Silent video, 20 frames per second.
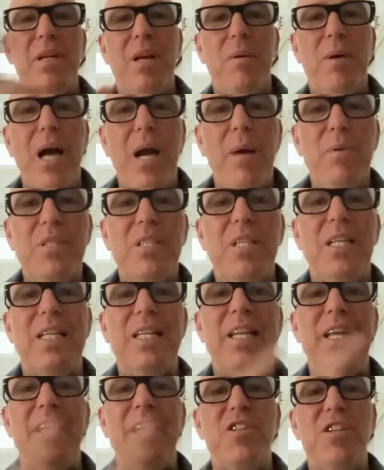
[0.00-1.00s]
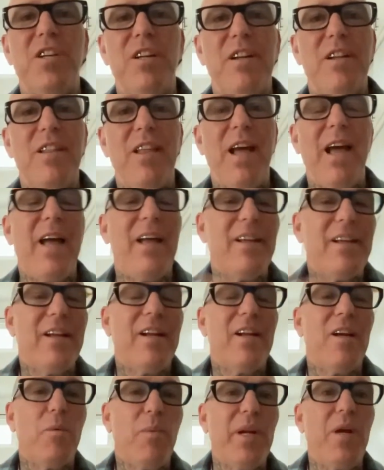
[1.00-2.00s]
I was conditioned that,
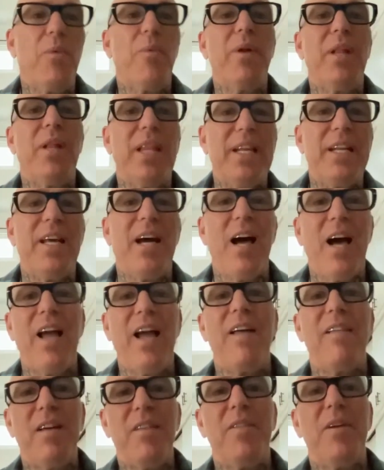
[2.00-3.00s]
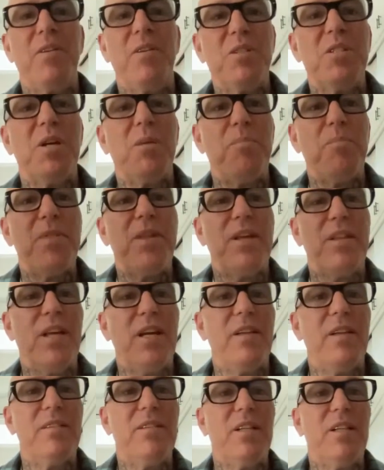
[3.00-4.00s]
we don't really die, that there's something
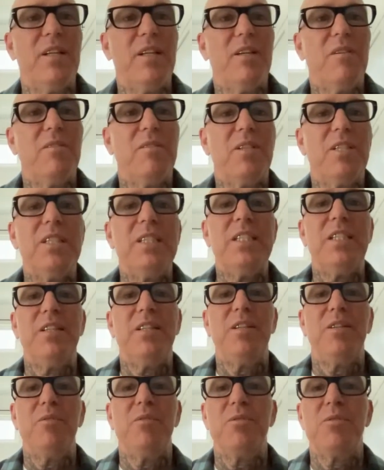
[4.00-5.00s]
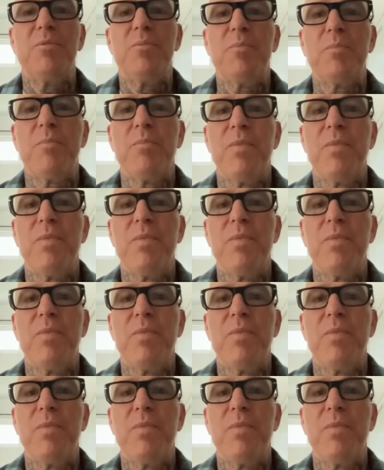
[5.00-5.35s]
that, continues.